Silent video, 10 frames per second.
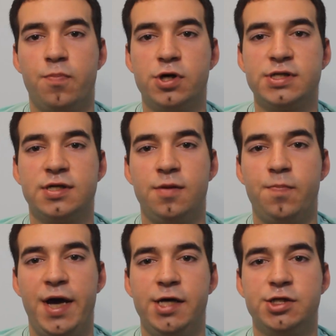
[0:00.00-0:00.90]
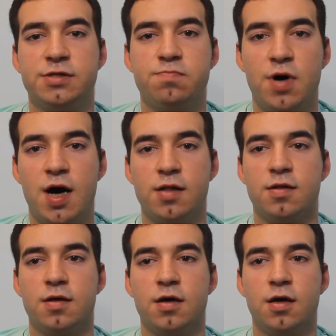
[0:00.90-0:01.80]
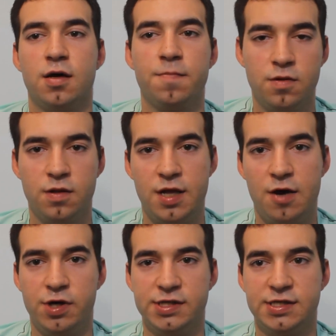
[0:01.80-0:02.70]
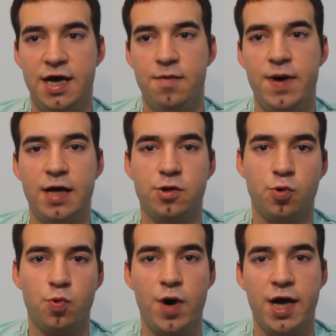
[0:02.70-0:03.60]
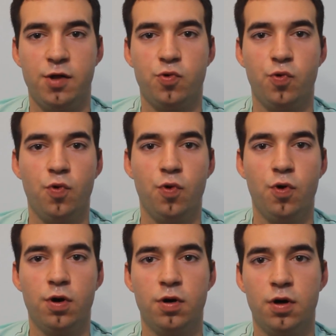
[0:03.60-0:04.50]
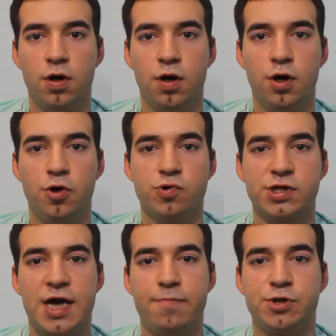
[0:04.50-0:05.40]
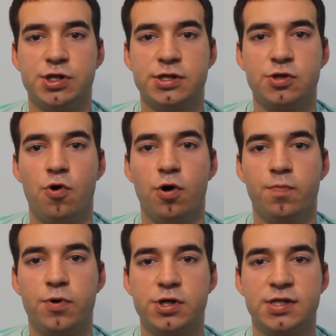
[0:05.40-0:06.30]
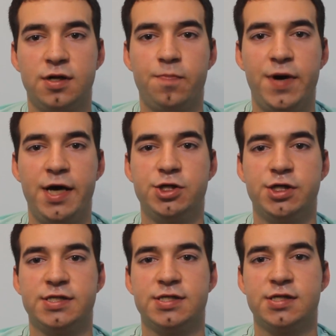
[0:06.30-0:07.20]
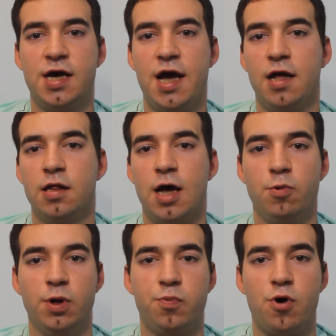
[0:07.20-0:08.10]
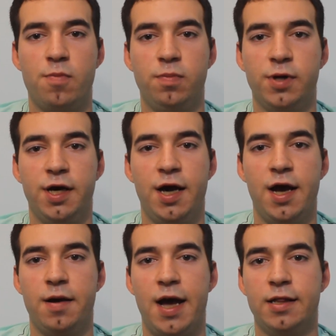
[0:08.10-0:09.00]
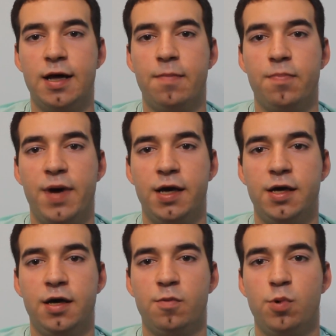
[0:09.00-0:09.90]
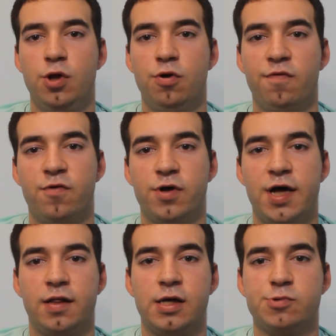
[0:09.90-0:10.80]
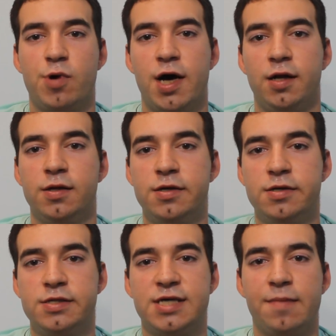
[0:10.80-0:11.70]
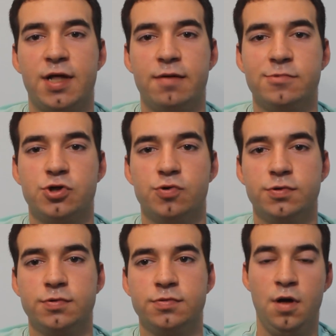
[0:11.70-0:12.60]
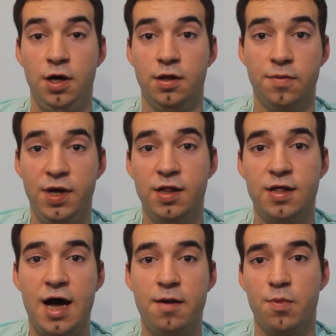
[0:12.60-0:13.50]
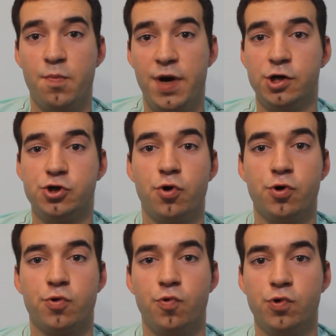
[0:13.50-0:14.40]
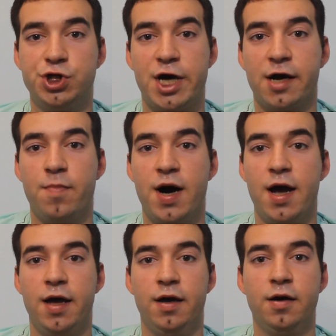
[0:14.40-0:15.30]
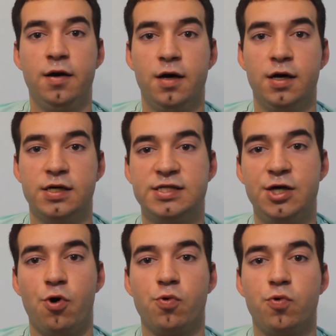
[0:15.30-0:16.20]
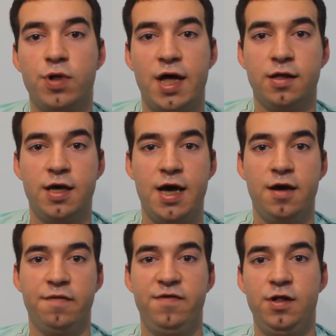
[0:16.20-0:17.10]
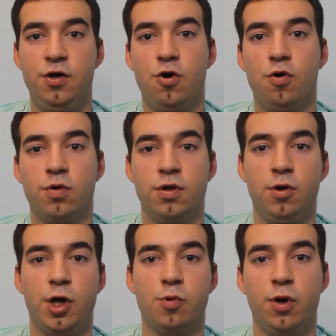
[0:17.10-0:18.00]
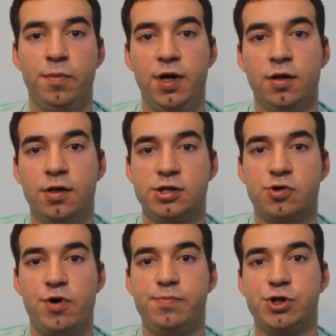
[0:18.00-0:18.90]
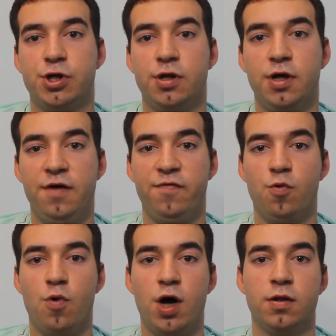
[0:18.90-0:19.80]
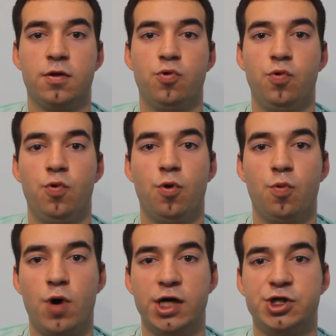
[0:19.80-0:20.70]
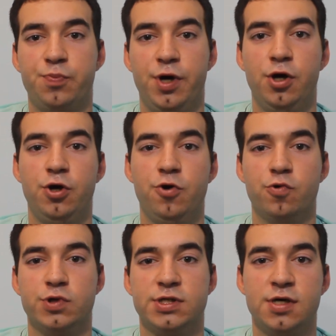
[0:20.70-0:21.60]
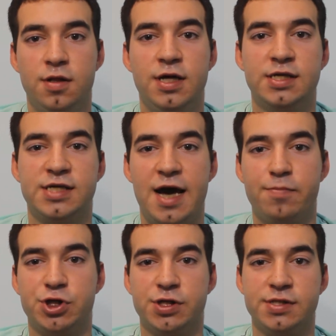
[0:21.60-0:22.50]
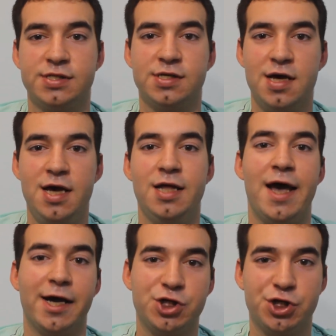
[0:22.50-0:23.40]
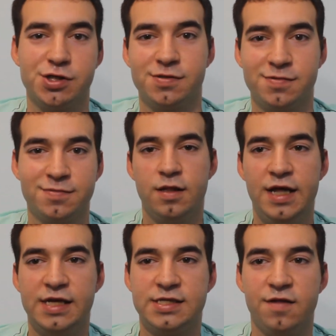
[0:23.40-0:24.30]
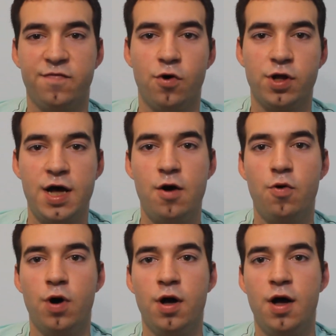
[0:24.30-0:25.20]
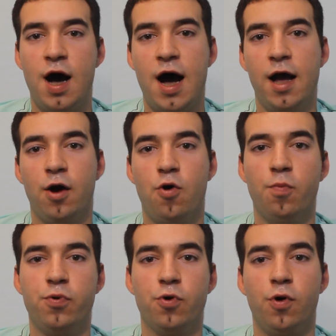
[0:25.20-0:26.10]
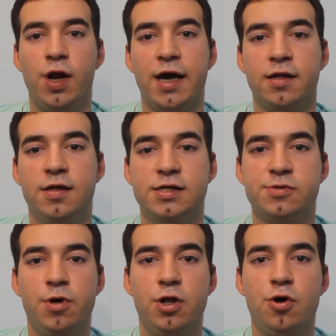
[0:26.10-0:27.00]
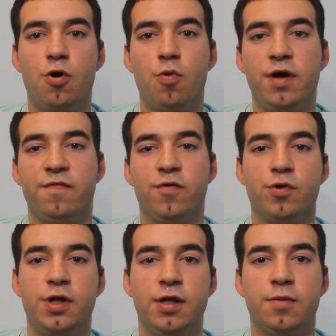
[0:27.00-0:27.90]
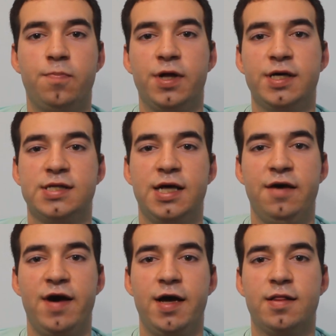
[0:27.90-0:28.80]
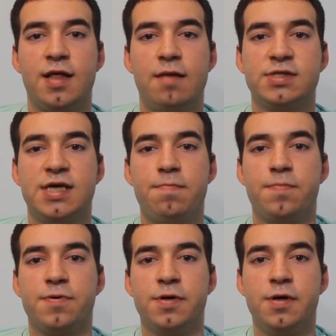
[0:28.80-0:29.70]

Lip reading: personal pages, but there is a better way to use captions on personal pages, and I will probably end up making video for that as well sometime soon. In the meantime, make sure to check my 0 to 10k video. The link will be in the description if you want to watch me use these captions in action. That's it for now. I hope you liked this video. If you did, please leave a thumbs up,